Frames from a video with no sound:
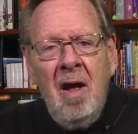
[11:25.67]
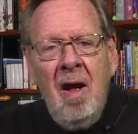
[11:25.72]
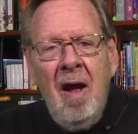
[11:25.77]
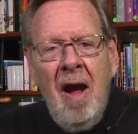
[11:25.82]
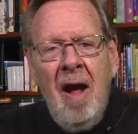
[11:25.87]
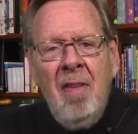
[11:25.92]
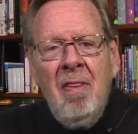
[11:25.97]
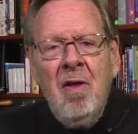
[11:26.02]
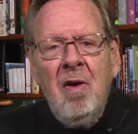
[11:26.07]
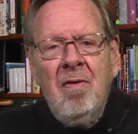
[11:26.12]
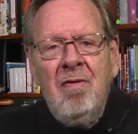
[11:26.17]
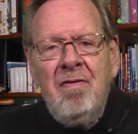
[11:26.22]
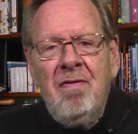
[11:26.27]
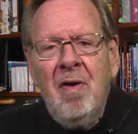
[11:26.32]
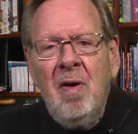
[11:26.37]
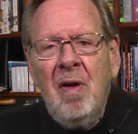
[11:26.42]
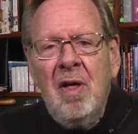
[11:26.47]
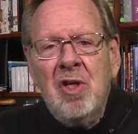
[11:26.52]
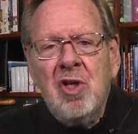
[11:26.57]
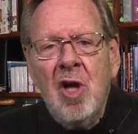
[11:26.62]
and their
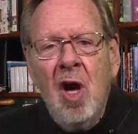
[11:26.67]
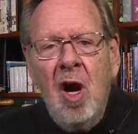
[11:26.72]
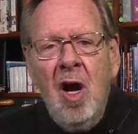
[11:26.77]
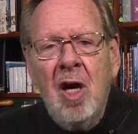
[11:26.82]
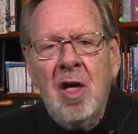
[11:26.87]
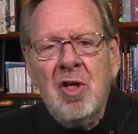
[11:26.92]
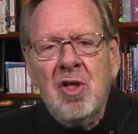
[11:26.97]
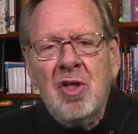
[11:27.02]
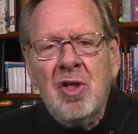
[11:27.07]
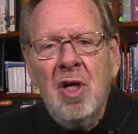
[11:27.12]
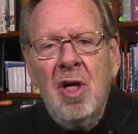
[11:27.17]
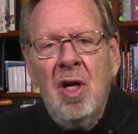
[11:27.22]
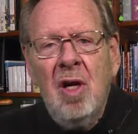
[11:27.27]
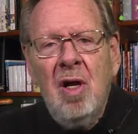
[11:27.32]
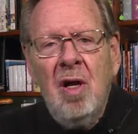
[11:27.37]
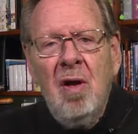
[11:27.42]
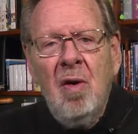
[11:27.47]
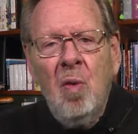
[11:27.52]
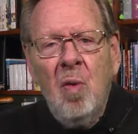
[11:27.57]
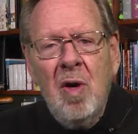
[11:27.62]
foolish hearts
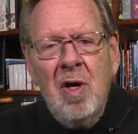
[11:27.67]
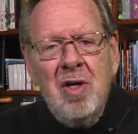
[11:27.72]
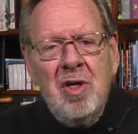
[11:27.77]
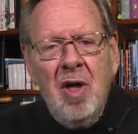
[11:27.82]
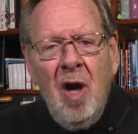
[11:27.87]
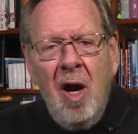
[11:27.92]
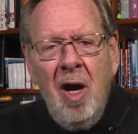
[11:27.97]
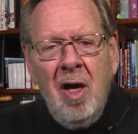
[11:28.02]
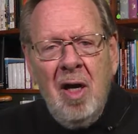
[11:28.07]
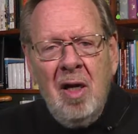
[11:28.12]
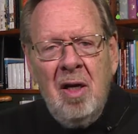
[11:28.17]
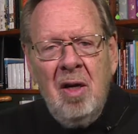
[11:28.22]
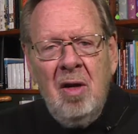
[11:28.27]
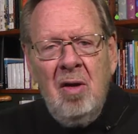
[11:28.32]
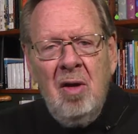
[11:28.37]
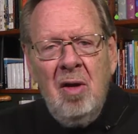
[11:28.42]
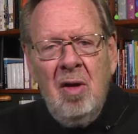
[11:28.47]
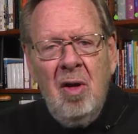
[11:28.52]
were darkened.